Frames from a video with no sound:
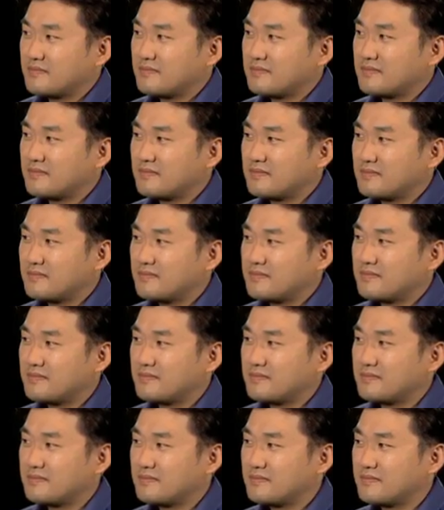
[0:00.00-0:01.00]

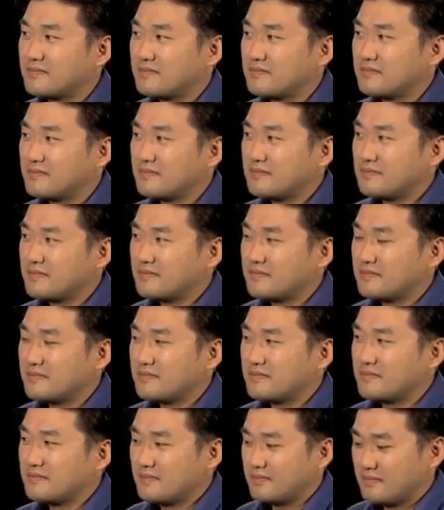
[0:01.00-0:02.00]

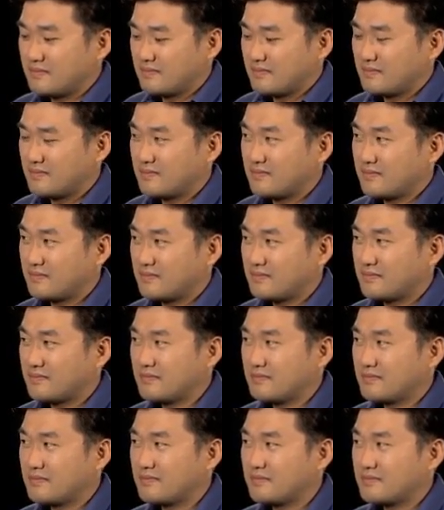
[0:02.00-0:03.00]

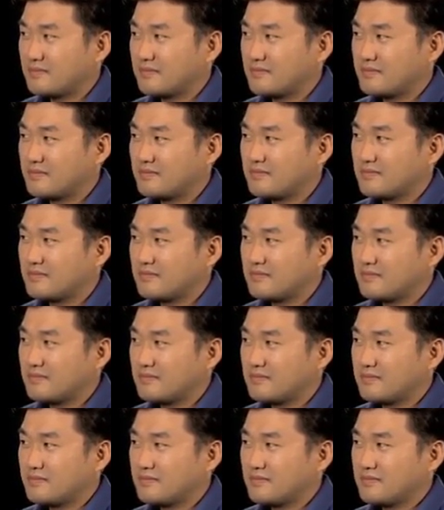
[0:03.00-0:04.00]

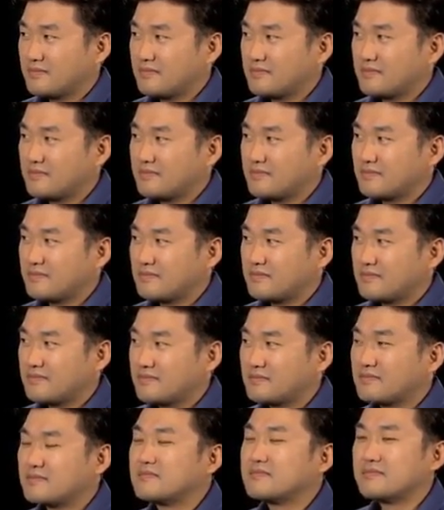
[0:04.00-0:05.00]

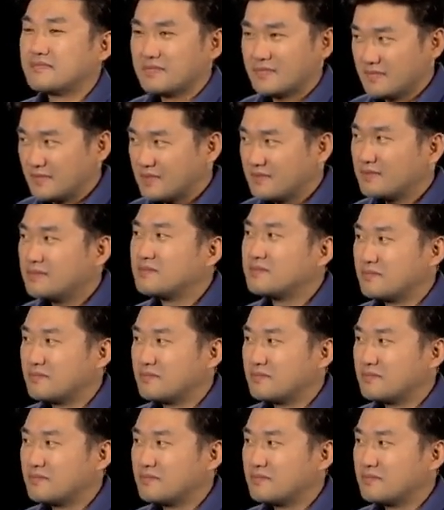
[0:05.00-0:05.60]
The person shown says nothing.